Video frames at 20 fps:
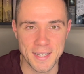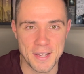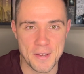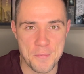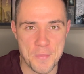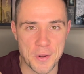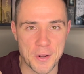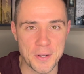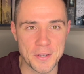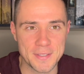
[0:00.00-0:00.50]

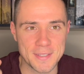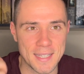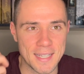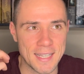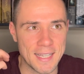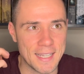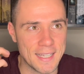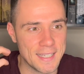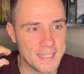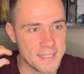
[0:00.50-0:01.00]
because it
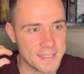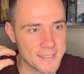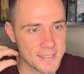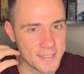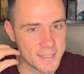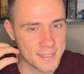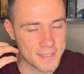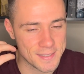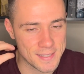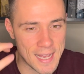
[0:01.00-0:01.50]
is
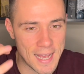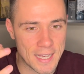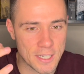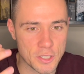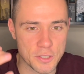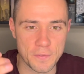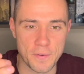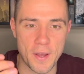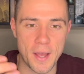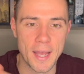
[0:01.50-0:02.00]

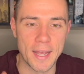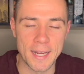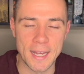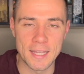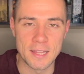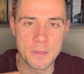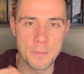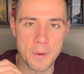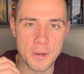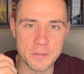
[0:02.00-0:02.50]
satisfying in
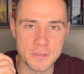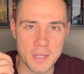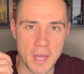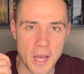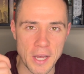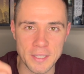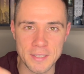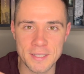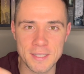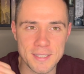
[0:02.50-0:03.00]
the most
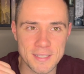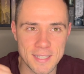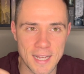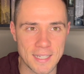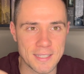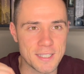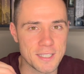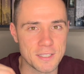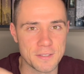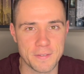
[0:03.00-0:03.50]

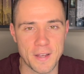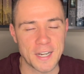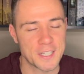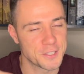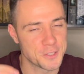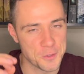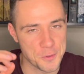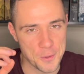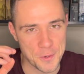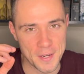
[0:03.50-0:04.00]

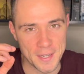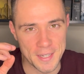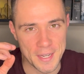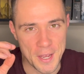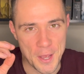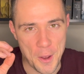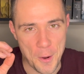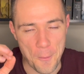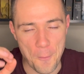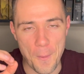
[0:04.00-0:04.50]
unsatisfactory
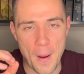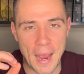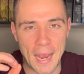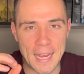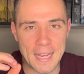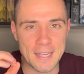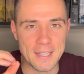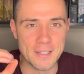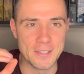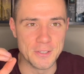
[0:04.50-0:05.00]

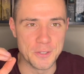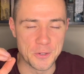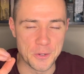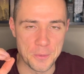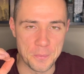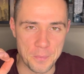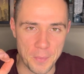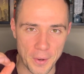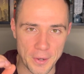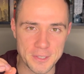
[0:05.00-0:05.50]
way you can
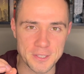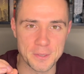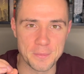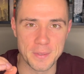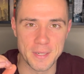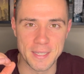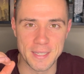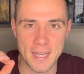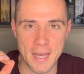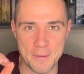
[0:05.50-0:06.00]

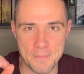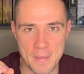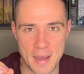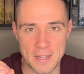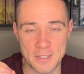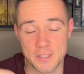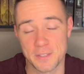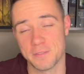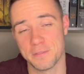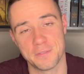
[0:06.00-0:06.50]
possibly
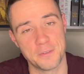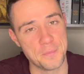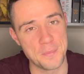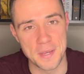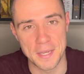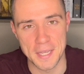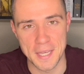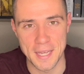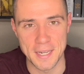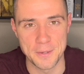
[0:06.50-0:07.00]
imagine, for
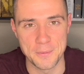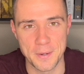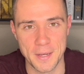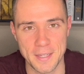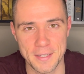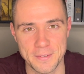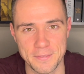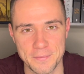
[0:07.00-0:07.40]
me anyway.